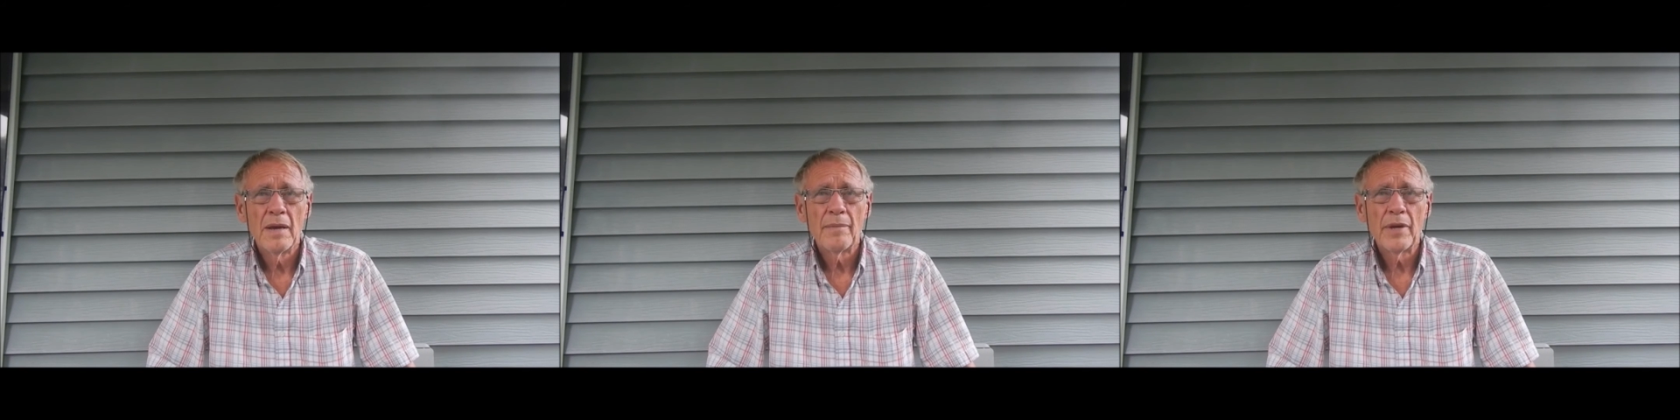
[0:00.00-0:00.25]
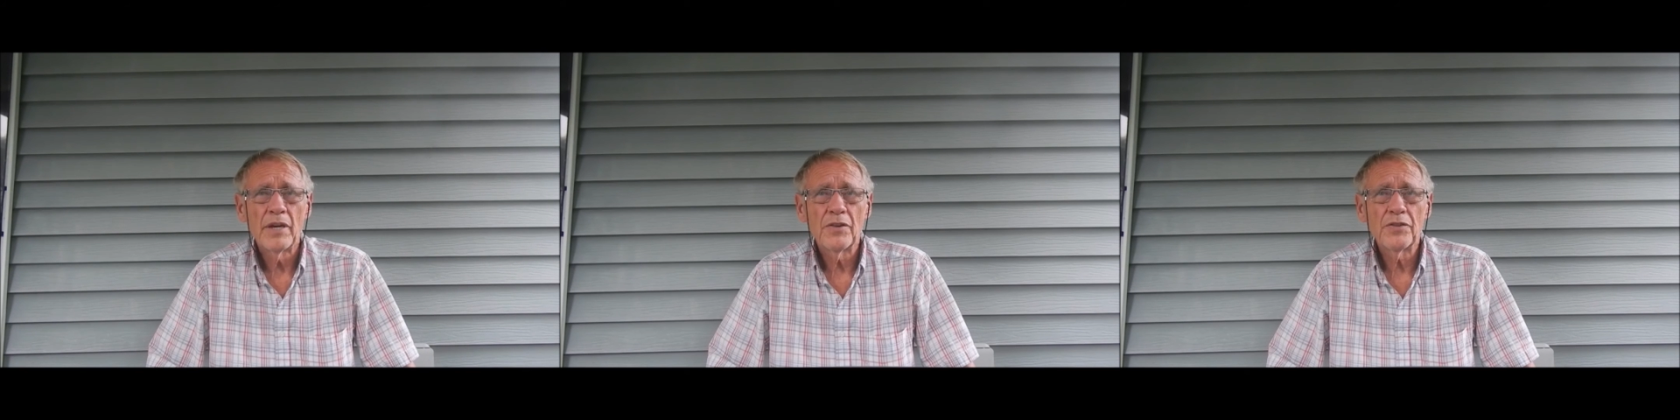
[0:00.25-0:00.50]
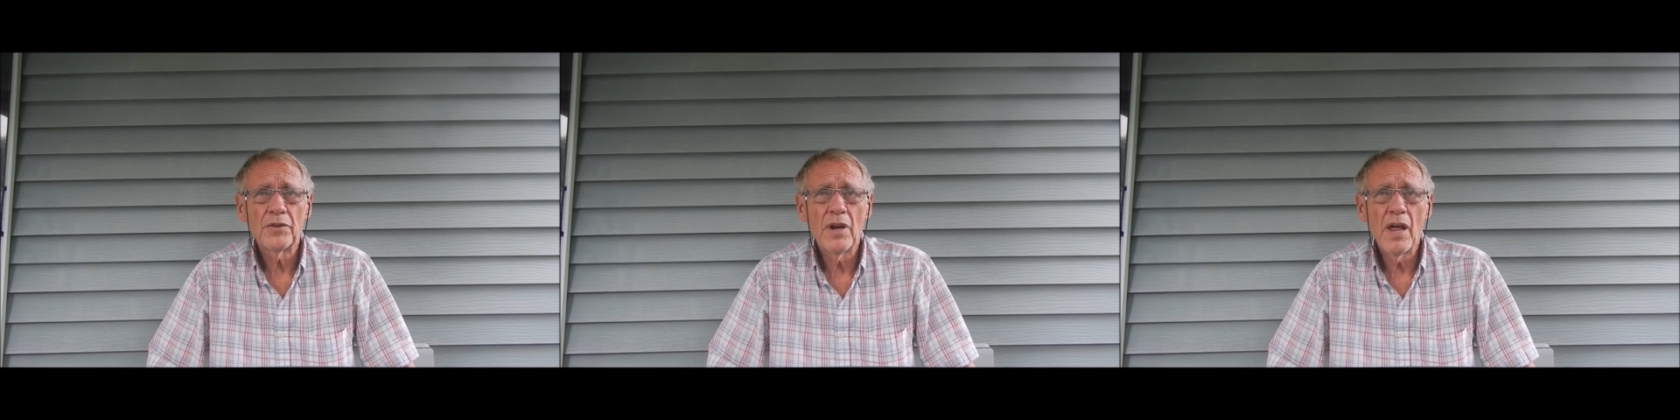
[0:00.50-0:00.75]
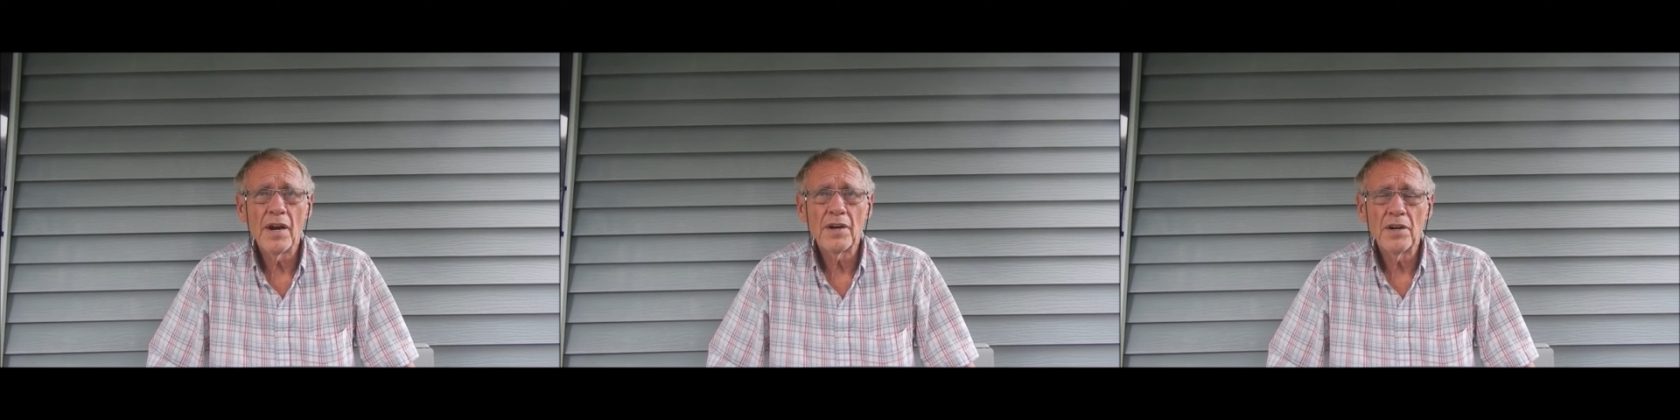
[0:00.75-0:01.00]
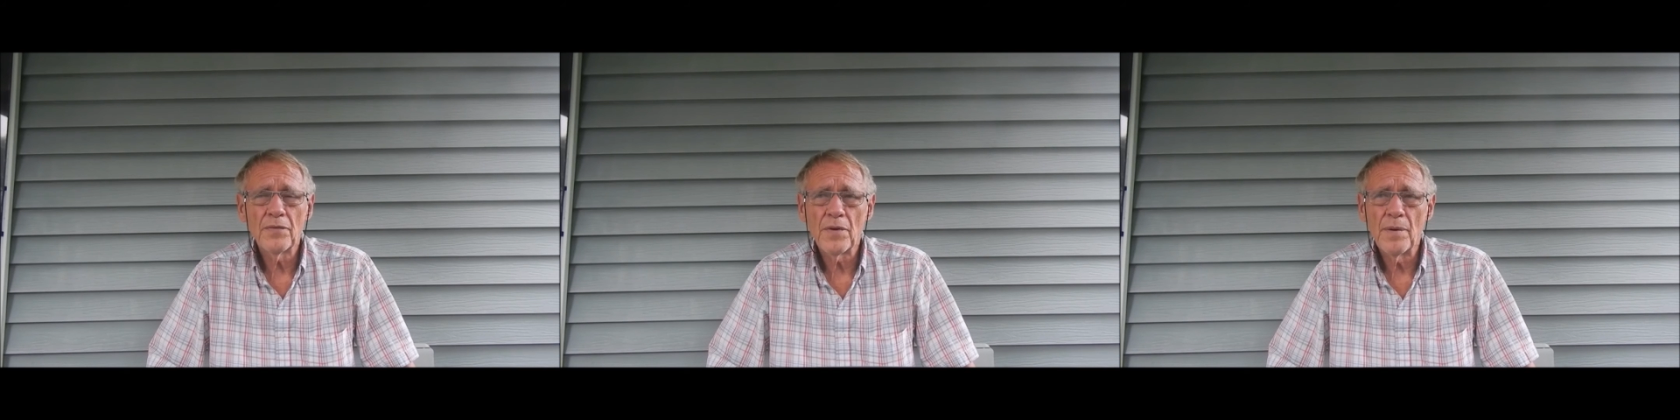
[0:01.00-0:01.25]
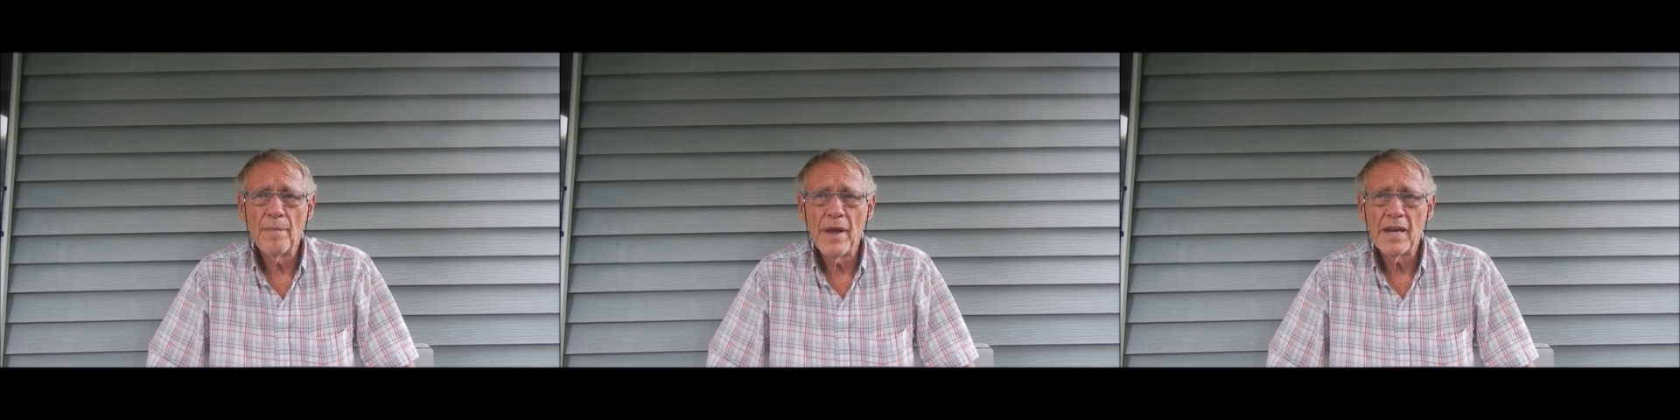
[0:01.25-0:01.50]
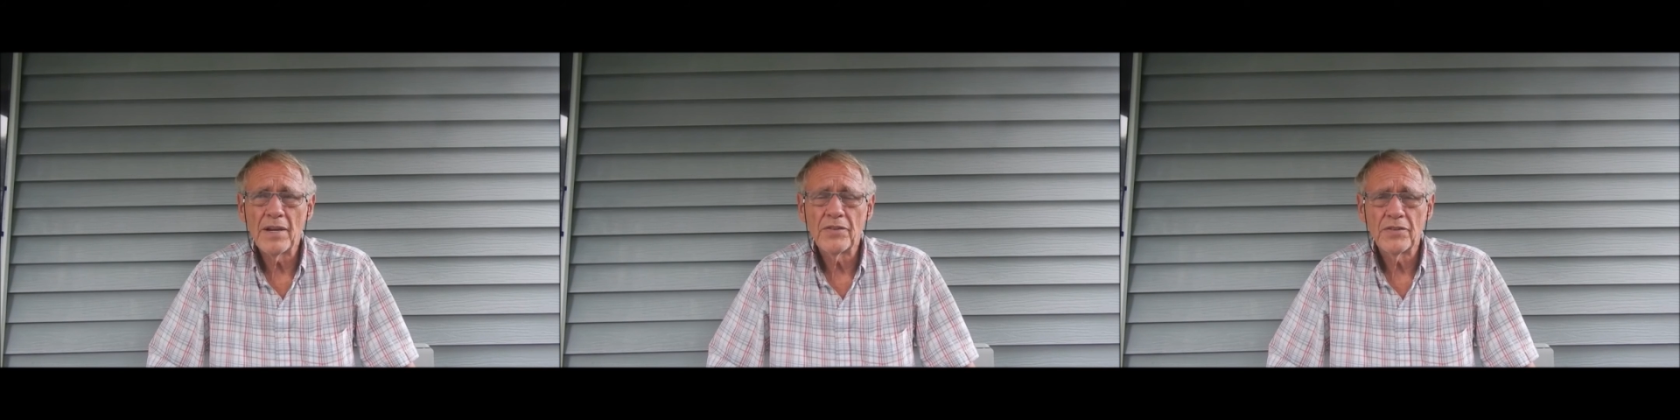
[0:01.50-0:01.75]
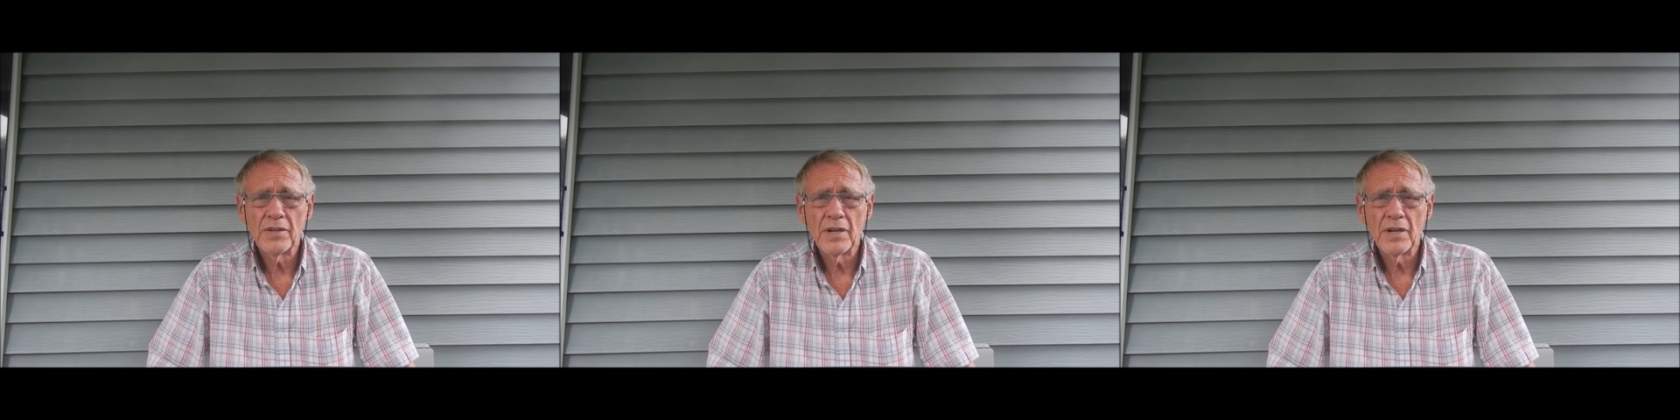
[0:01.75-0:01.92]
because there are a lot of different makes and